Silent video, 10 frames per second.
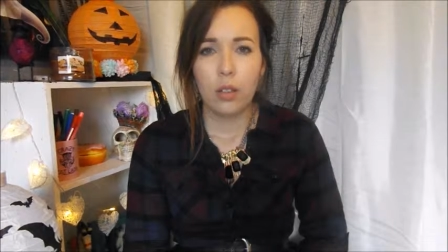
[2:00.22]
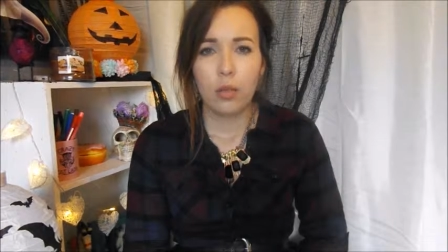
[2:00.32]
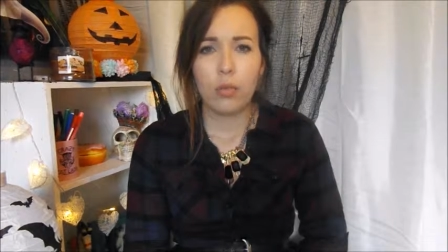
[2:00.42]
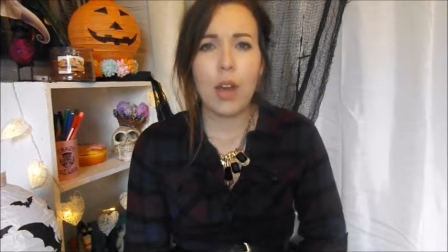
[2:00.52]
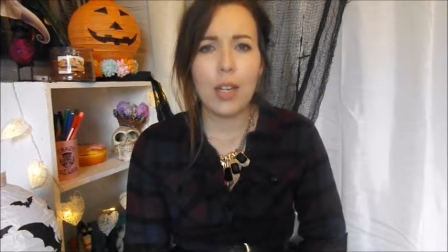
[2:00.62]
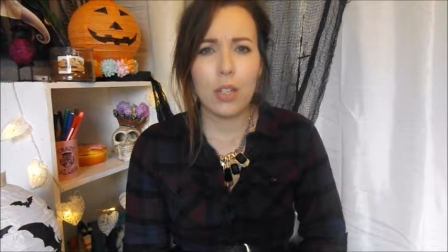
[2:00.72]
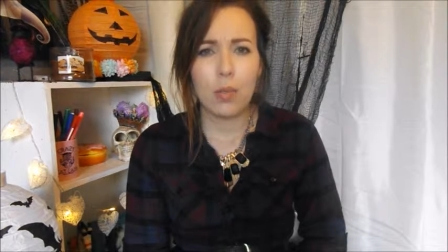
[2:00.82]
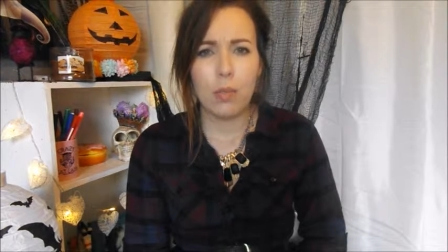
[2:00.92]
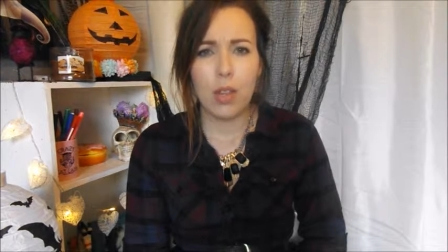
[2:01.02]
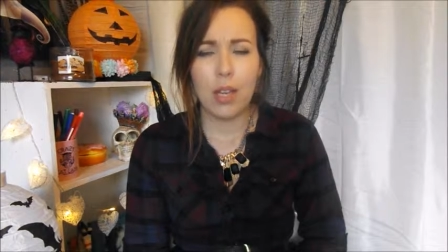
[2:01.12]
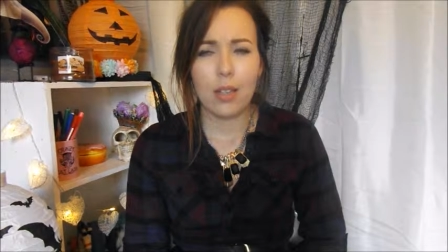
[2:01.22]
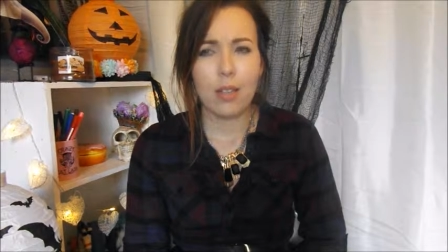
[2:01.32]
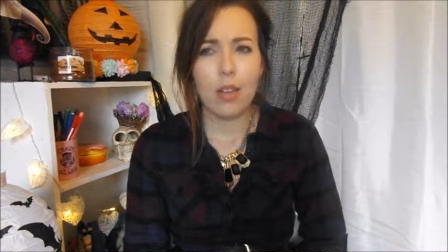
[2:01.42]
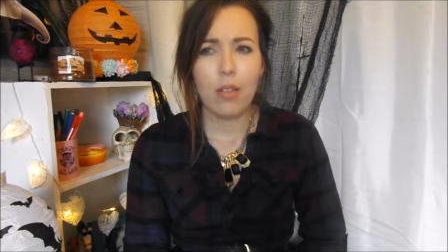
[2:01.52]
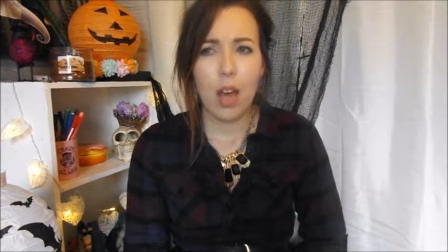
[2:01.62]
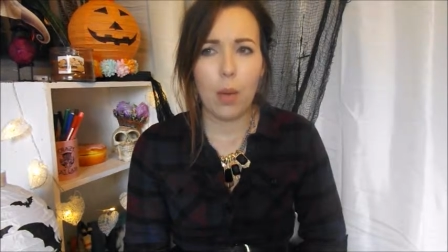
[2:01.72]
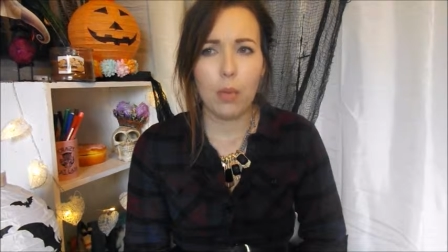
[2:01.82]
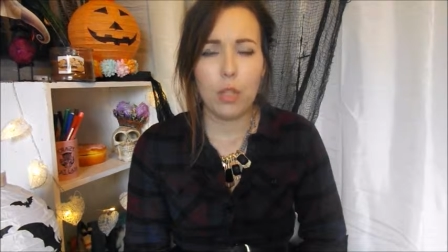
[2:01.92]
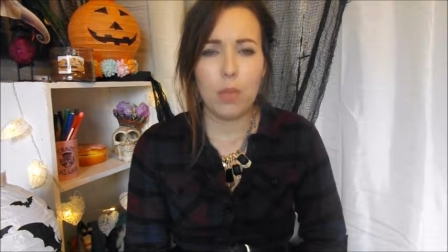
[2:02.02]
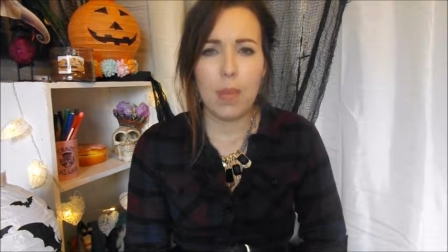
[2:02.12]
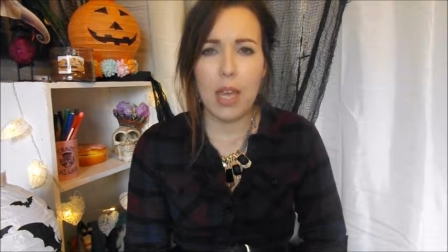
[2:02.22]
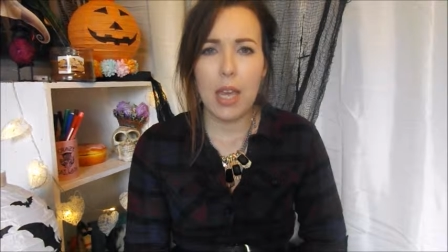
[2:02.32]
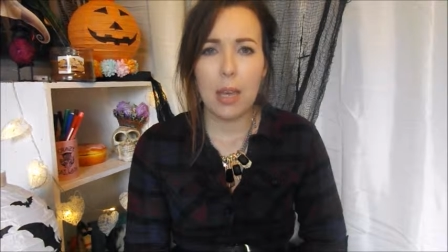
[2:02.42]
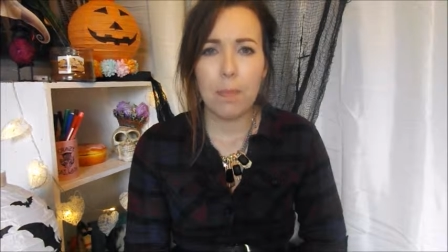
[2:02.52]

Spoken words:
random things that have happened to me